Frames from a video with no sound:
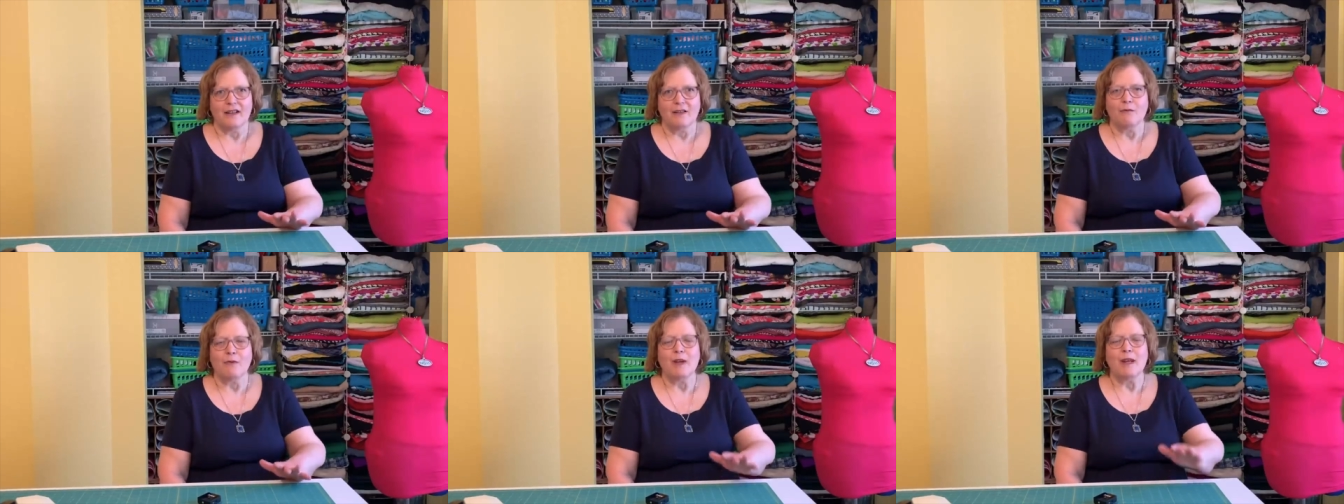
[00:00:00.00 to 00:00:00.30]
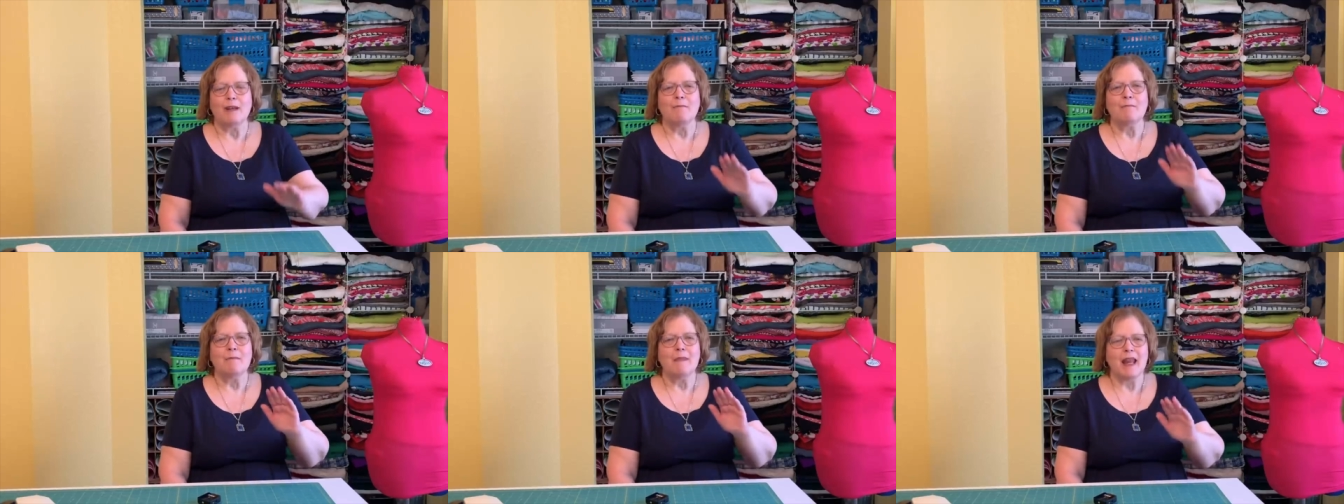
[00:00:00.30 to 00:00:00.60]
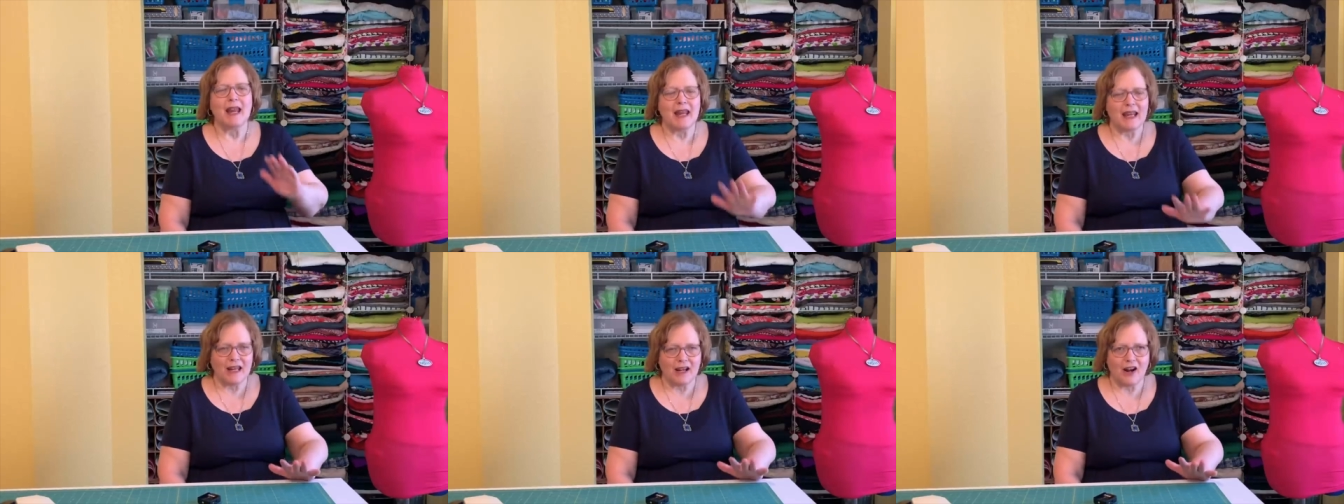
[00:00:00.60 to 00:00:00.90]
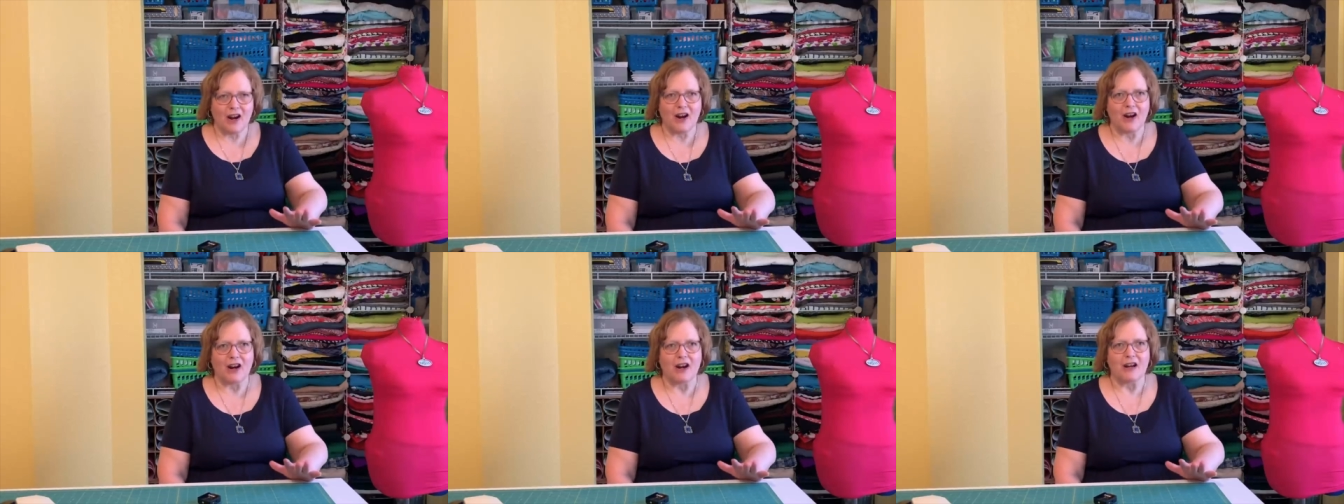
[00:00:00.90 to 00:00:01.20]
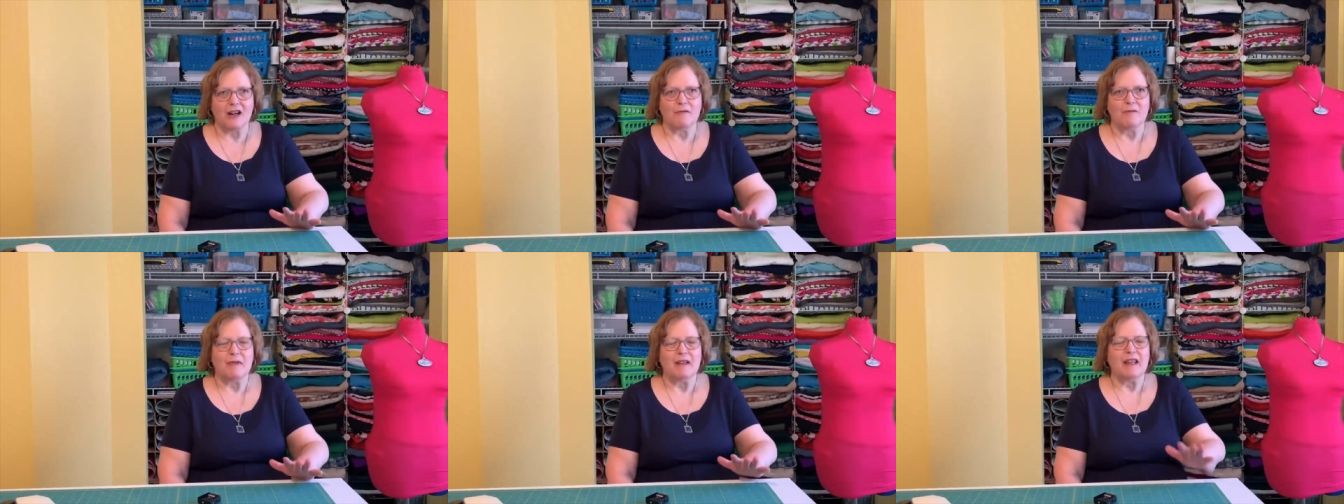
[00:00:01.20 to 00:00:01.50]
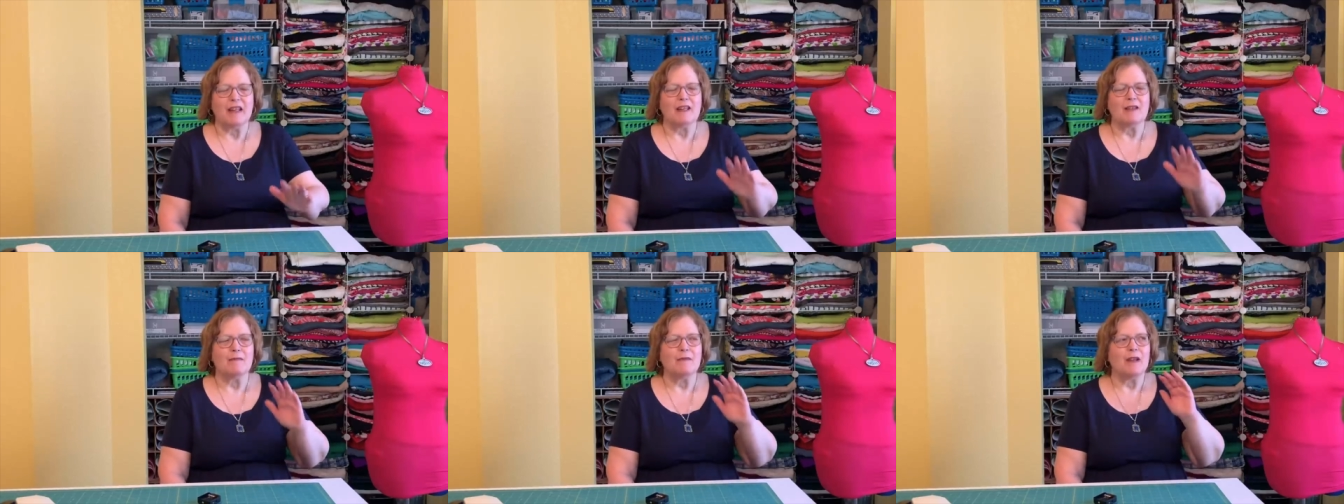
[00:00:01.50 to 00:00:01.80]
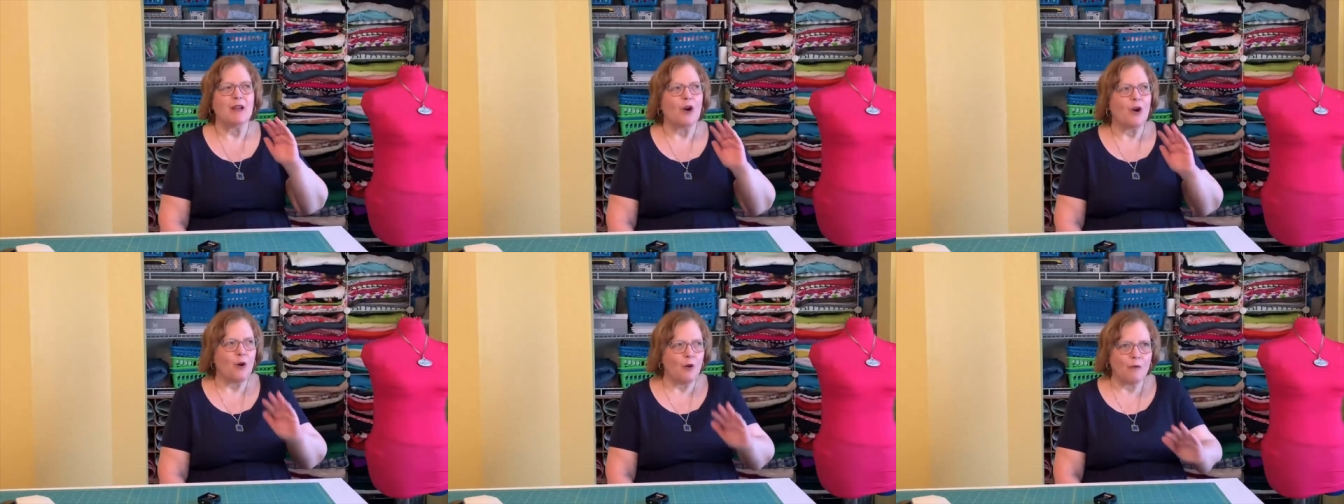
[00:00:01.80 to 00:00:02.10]
We make it hard because
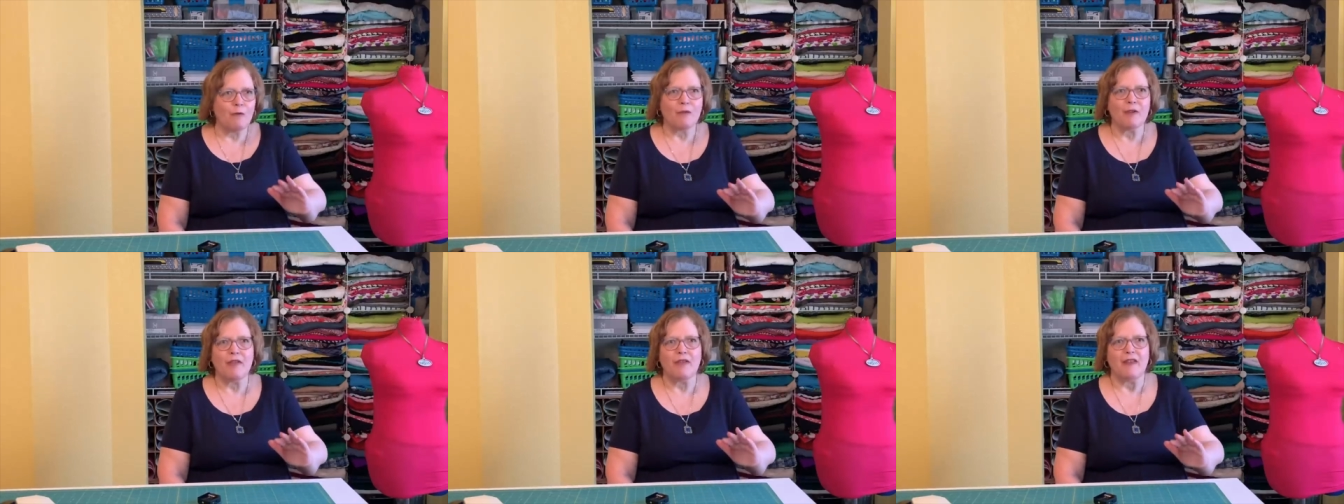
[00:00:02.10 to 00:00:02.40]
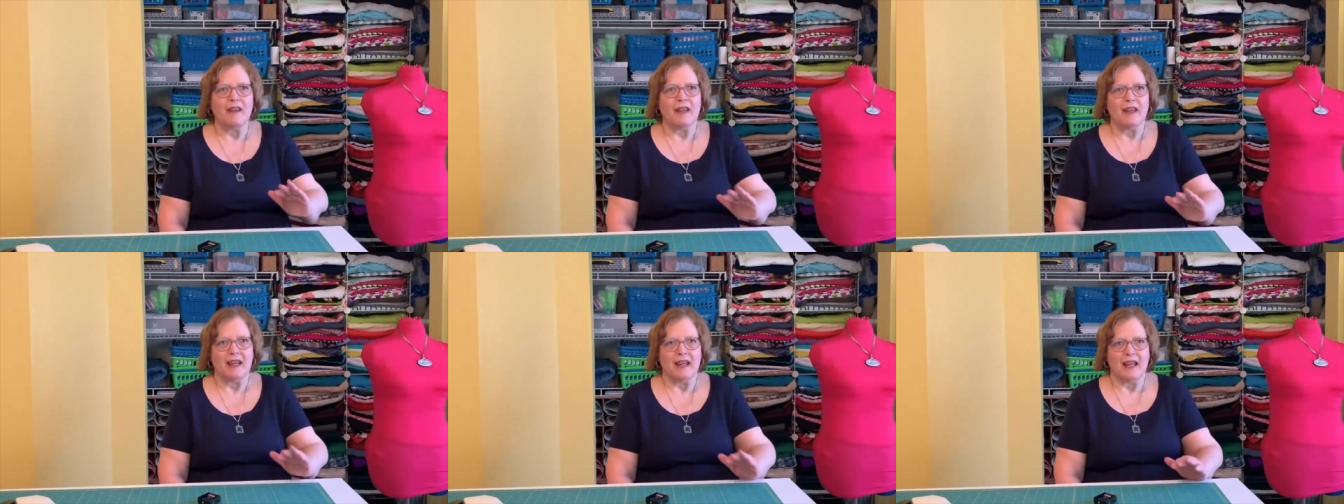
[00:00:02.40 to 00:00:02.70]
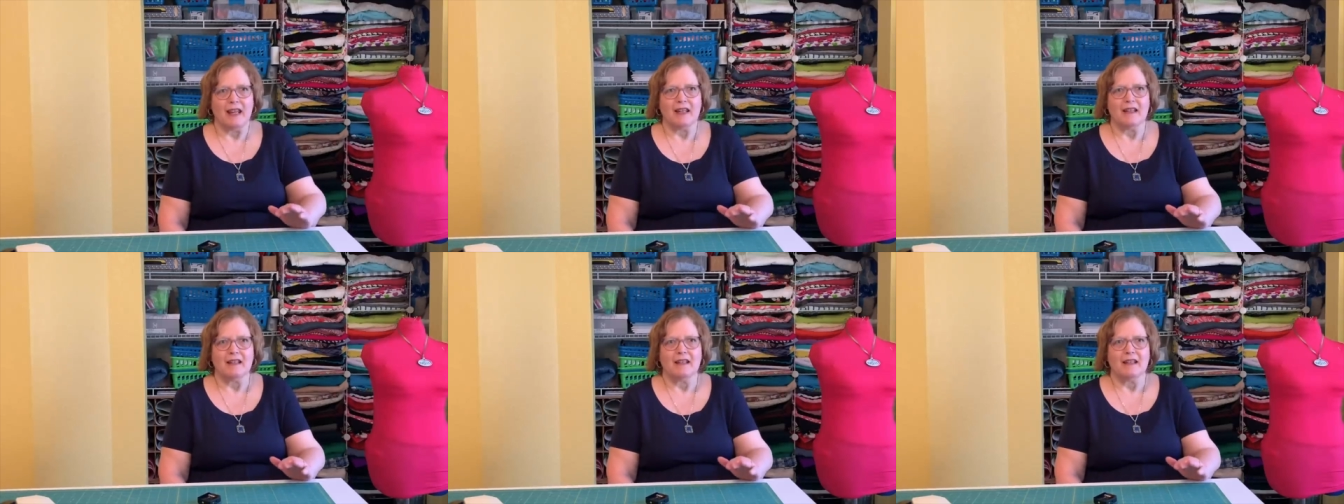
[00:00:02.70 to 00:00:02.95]
we overthink it.